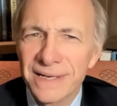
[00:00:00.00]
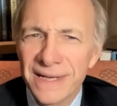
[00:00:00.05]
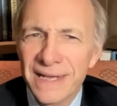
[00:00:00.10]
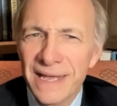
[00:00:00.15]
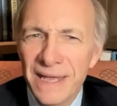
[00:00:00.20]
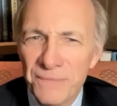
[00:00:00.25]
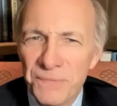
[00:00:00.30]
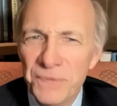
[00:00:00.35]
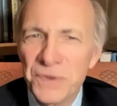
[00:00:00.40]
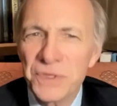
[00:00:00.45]

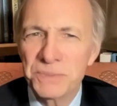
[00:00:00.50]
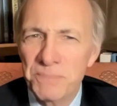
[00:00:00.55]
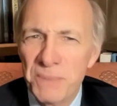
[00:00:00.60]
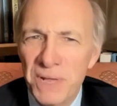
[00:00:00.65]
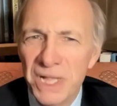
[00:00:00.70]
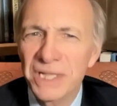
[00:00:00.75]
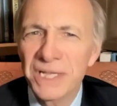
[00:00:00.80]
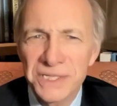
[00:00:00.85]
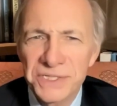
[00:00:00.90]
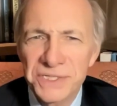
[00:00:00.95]
If it's
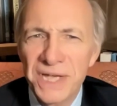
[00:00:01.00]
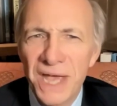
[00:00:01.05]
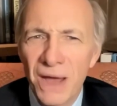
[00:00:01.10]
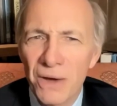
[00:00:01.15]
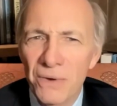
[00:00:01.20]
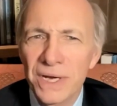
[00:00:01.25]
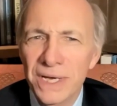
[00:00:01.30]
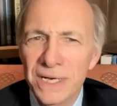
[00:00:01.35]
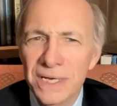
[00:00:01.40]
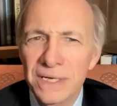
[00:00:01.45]

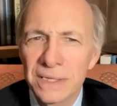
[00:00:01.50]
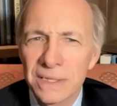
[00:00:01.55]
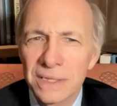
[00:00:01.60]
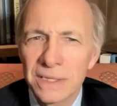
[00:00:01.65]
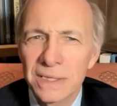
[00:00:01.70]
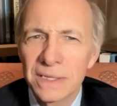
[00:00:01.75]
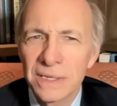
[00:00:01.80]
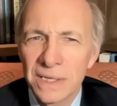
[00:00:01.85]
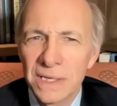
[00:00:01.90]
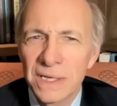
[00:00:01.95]
military,
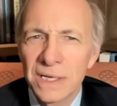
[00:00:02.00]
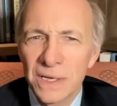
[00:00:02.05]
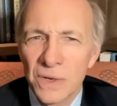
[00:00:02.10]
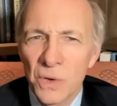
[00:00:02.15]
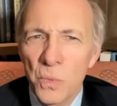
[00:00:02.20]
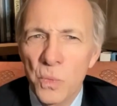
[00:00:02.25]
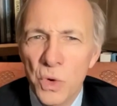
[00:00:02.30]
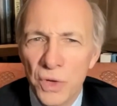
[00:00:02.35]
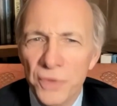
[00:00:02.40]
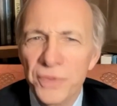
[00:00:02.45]

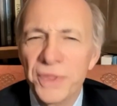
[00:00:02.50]
will